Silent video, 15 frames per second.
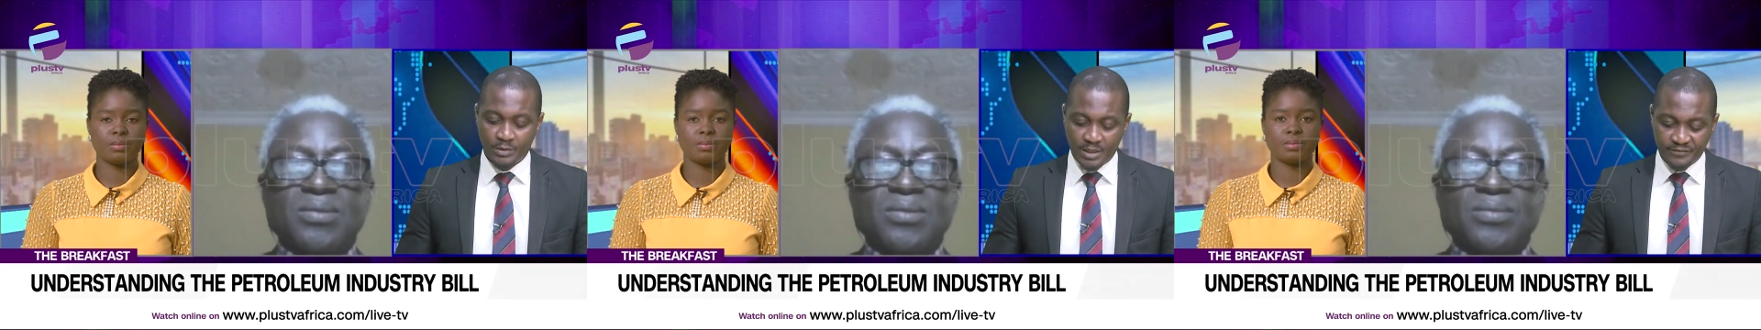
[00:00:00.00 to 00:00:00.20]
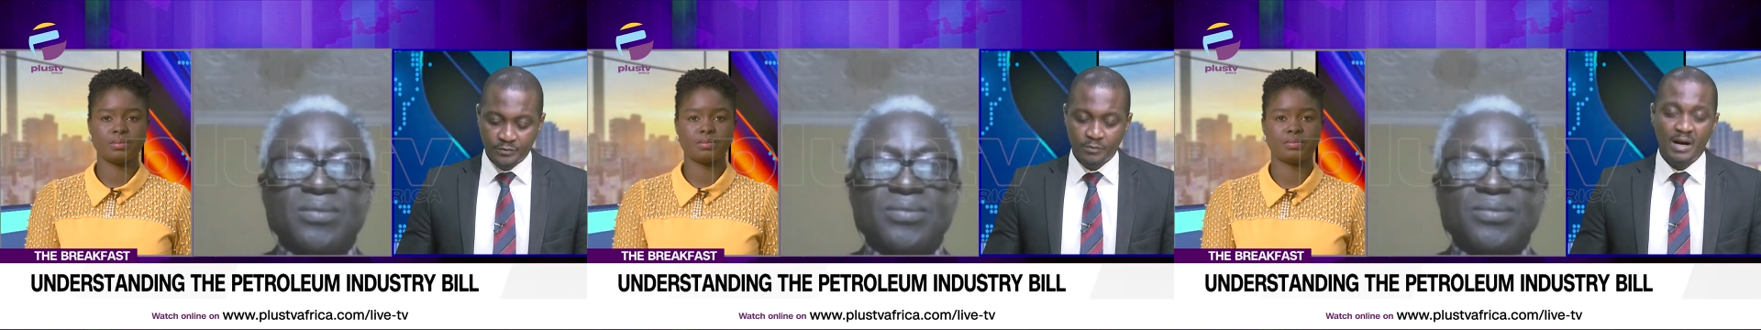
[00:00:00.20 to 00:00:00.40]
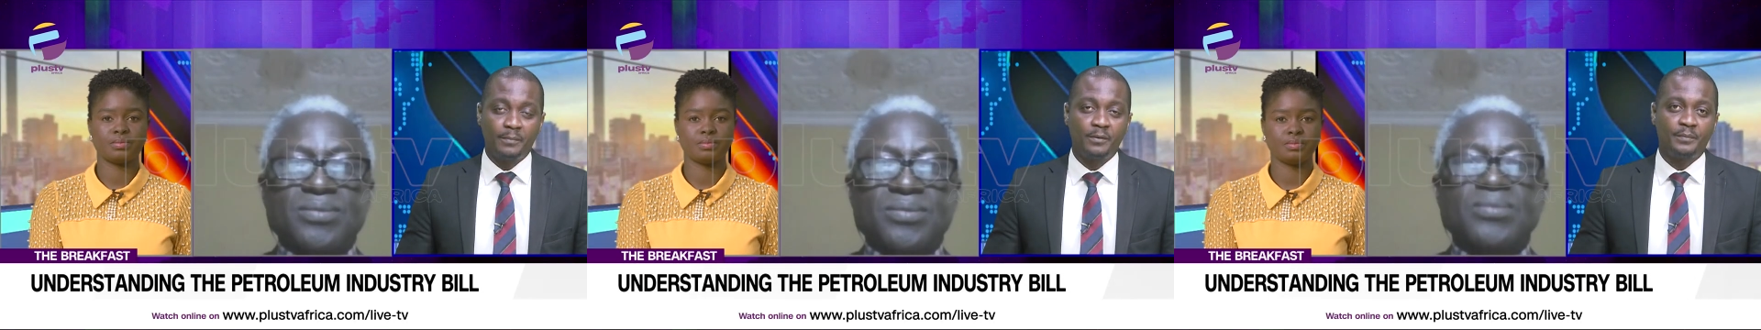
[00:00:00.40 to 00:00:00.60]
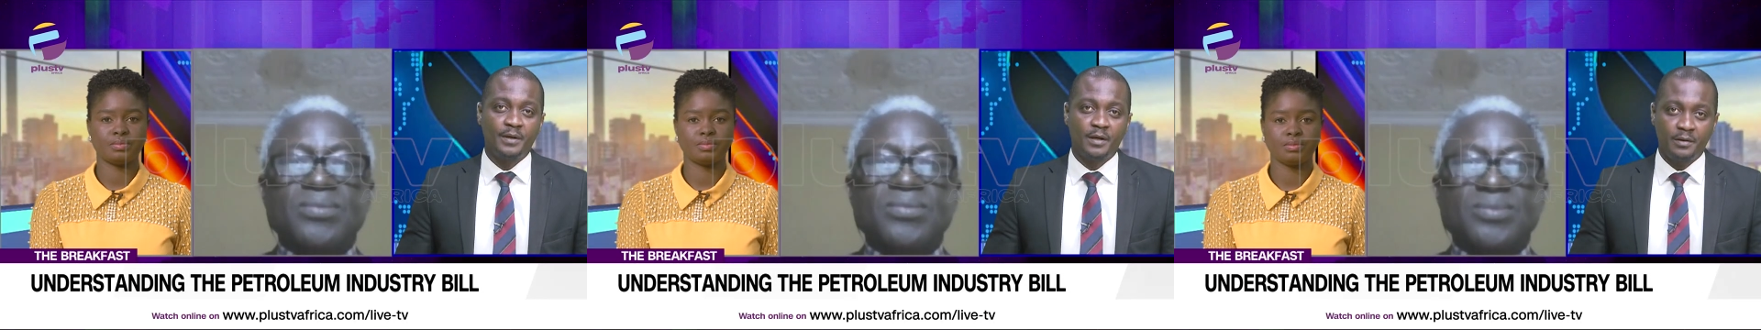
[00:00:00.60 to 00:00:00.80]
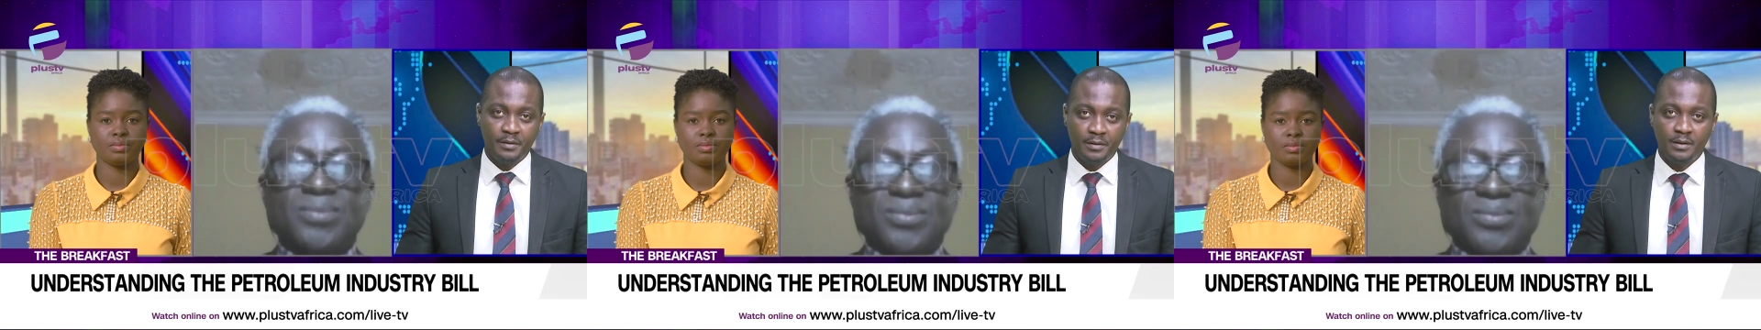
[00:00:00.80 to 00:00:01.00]
Speaker 1: have to wrap up
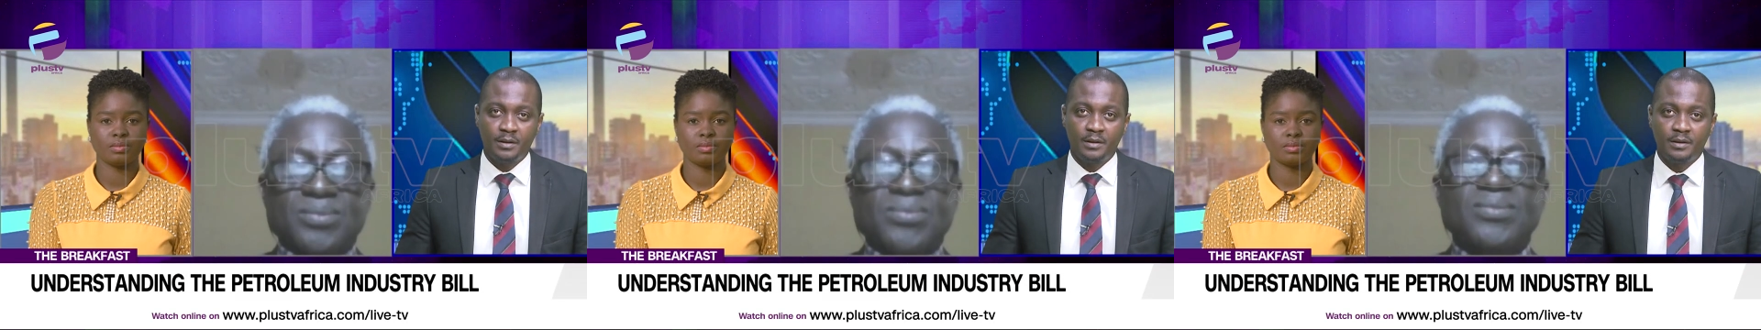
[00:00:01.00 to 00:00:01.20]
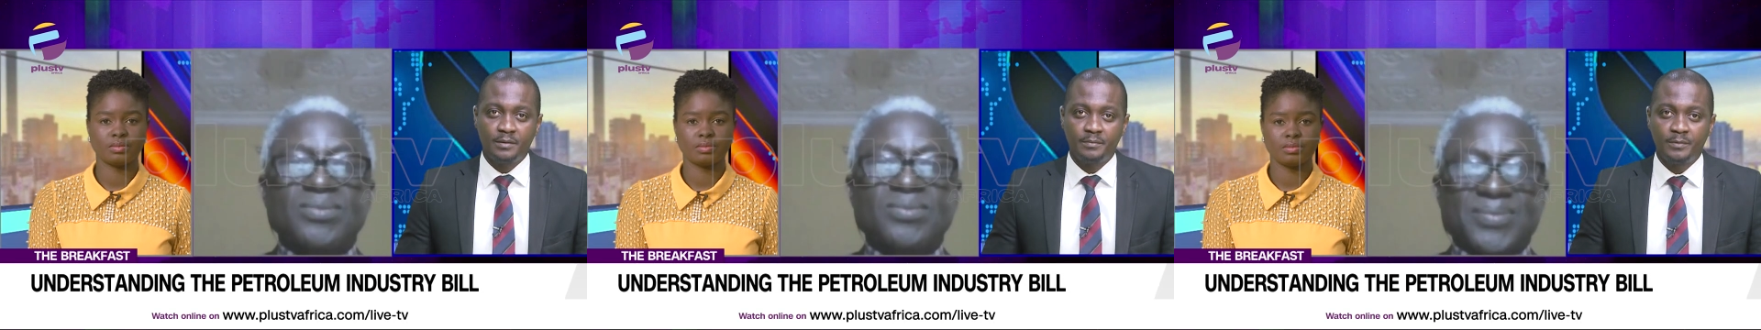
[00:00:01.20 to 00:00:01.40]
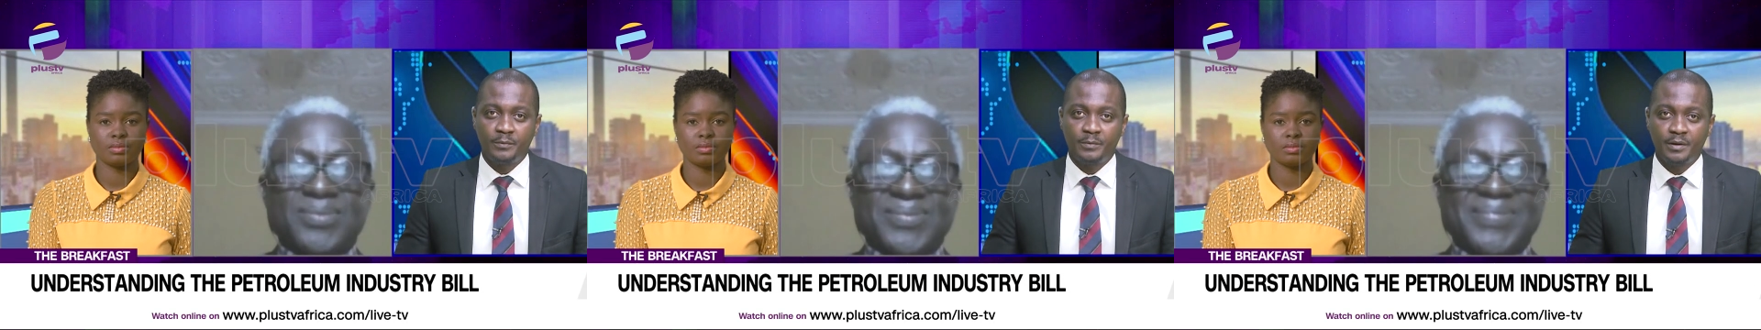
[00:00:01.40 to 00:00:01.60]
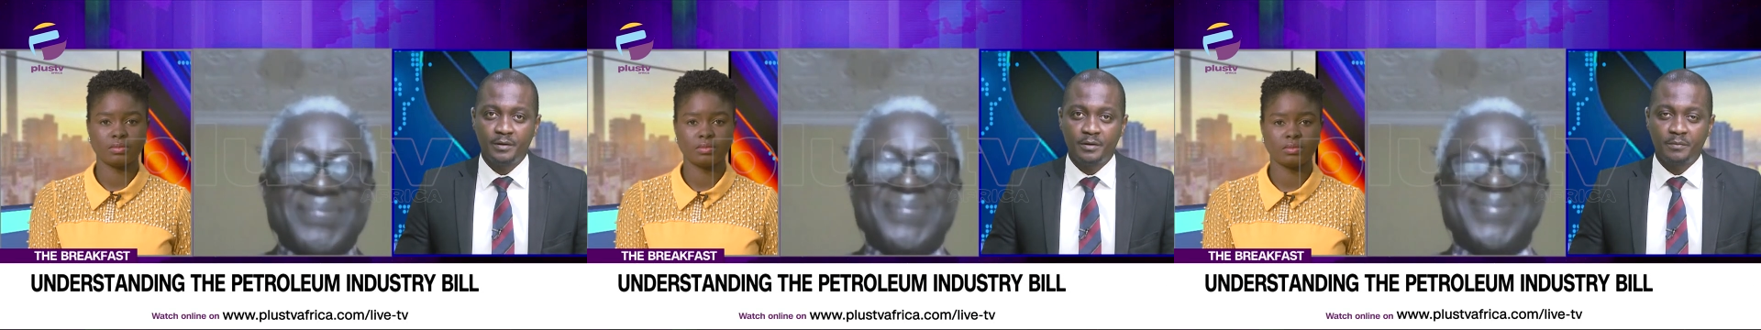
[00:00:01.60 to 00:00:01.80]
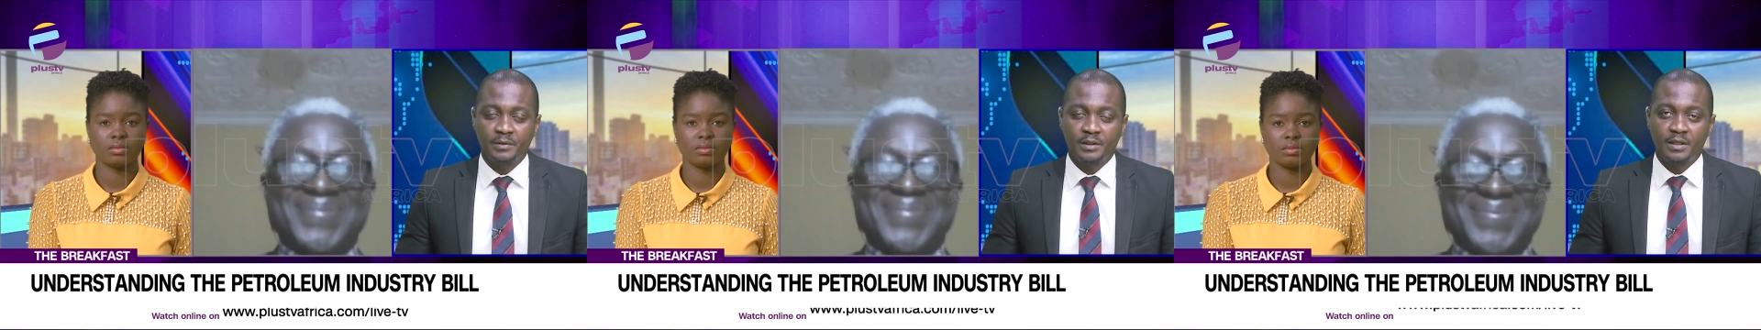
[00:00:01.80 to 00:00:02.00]
here. Um, we're
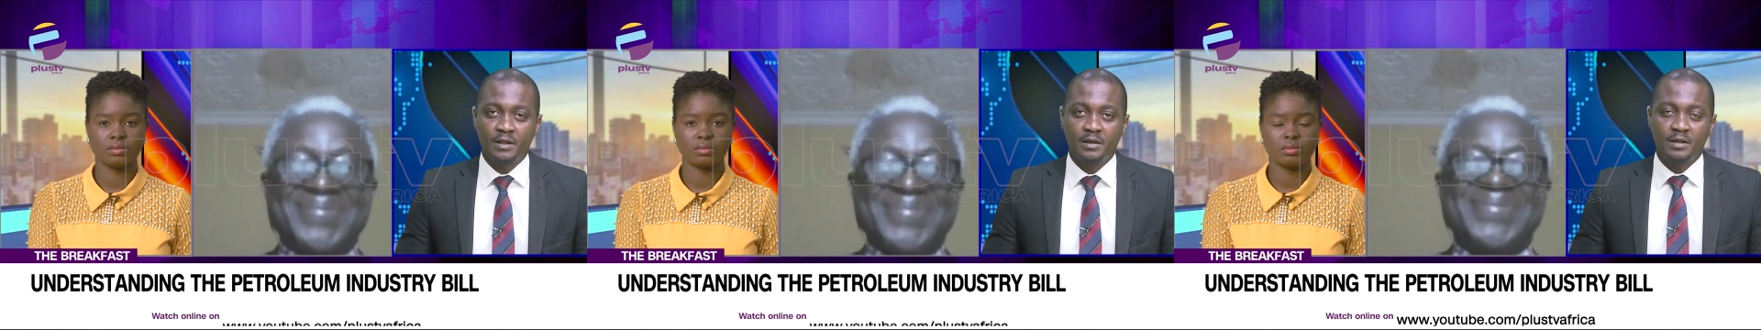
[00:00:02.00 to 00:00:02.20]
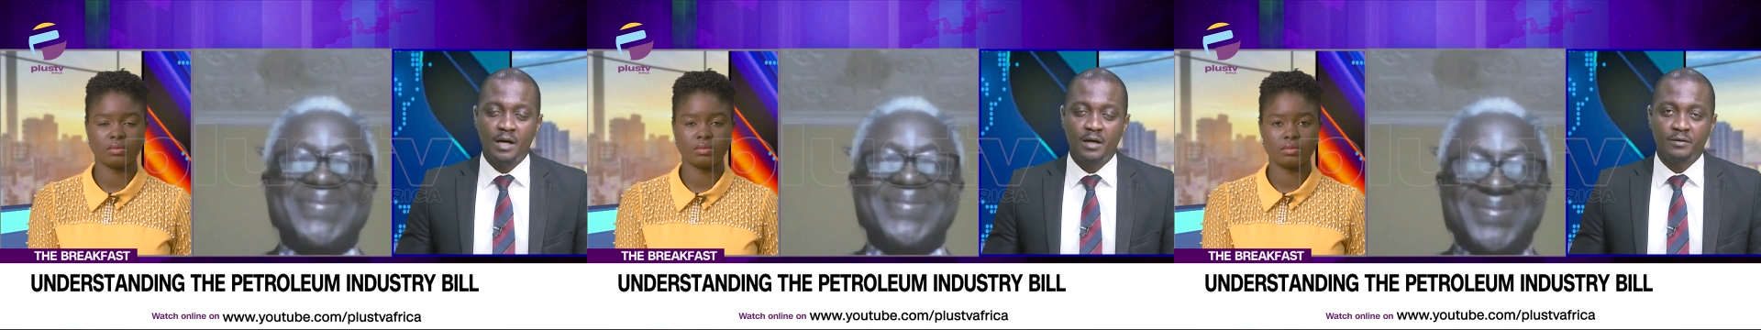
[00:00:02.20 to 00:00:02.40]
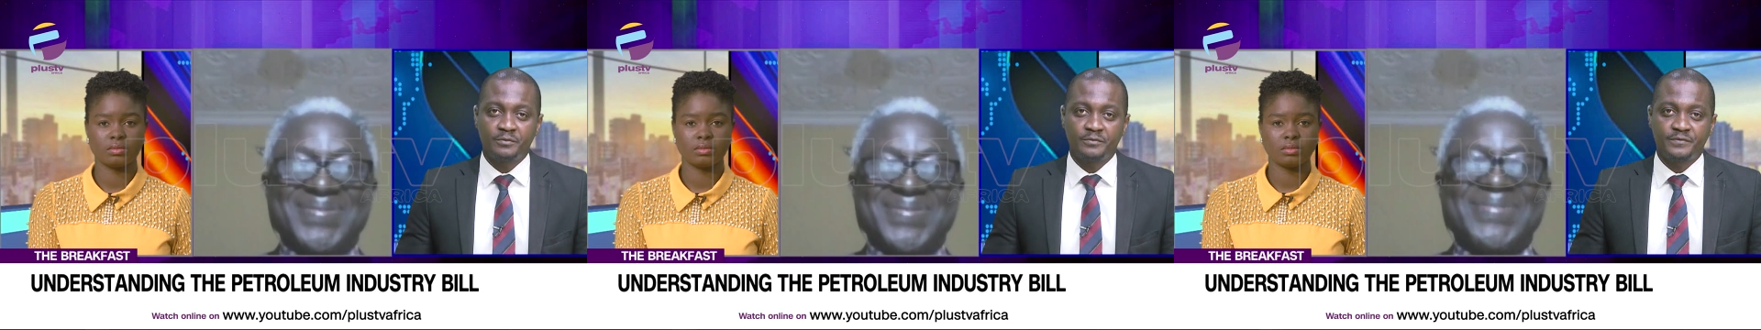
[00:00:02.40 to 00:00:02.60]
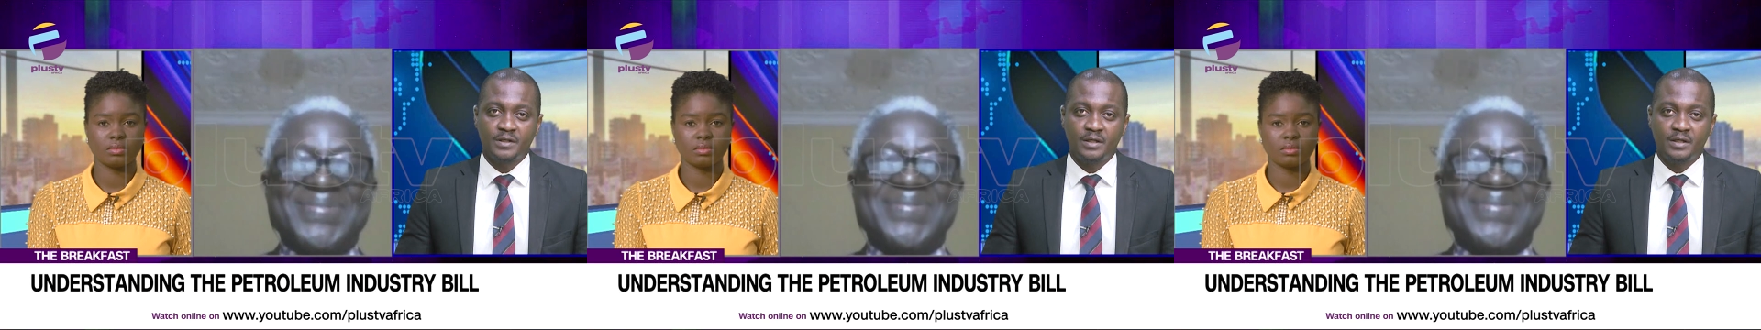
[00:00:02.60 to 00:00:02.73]
completely out, out of